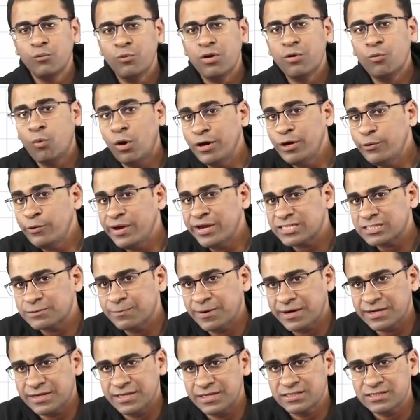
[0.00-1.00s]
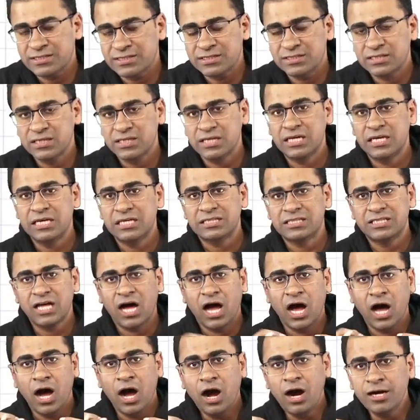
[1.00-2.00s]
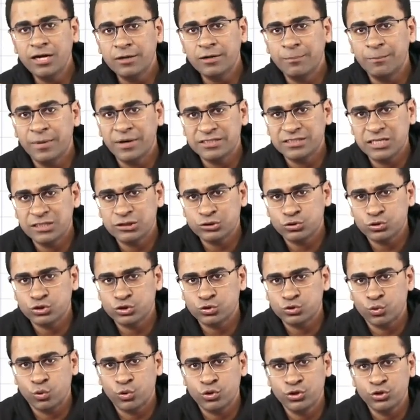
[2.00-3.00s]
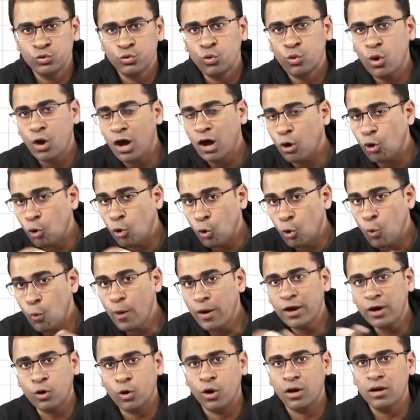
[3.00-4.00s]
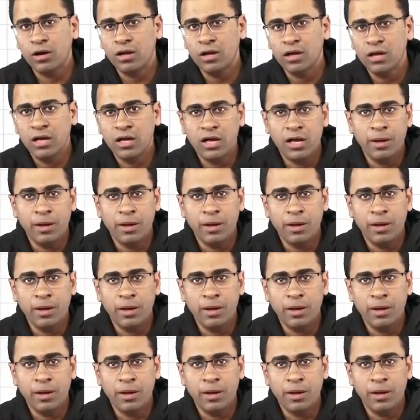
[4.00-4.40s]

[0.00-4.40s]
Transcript: Well, what do you expect is the heart muscle should show you a overall